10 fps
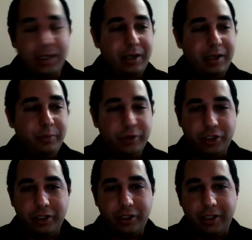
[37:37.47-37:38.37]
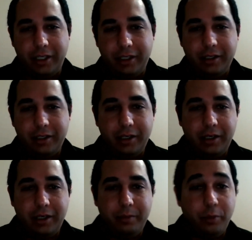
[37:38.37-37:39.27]
position like
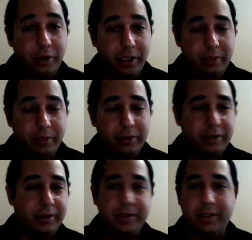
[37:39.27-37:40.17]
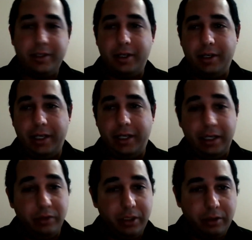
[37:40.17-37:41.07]
bookkeepers,
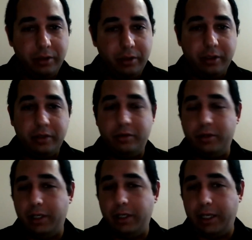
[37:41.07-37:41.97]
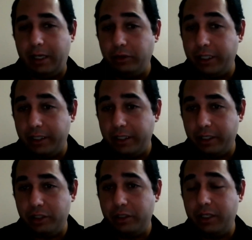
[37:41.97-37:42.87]
accounting clerk, or accounting
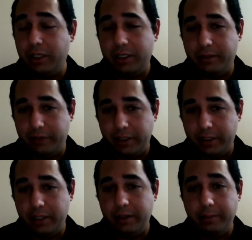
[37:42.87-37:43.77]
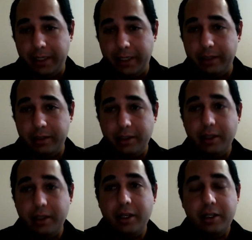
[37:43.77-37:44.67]
technician. It's a very demand.
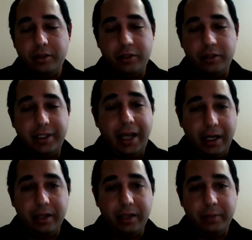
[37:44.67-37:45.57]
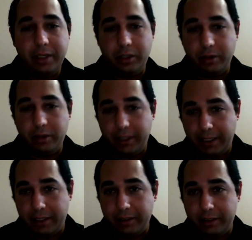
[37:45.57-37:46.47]
So it's a high demand here in
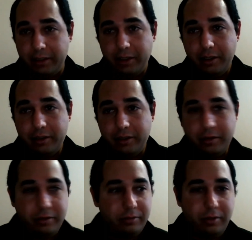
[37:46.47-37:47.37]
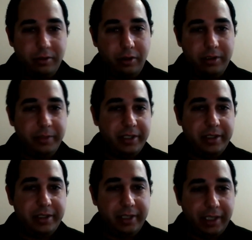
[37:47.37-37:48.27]
Canada. So all the
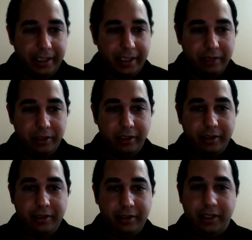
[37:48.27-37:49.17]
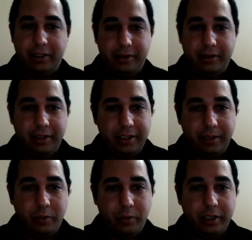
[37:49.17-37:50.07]
business need accounting and need
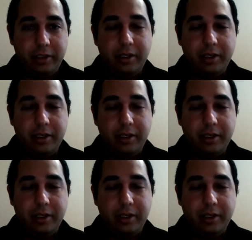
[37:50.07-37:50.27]
someone